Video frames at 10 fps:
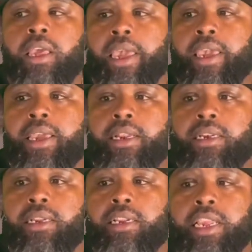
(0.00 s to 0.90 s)
And
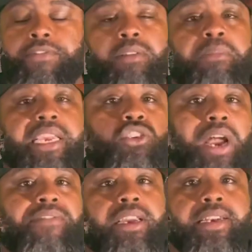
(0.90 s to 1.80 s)
even me
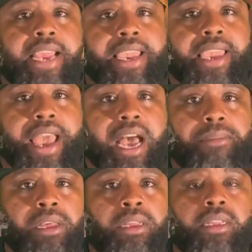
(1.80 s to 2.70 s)
driving a day cab,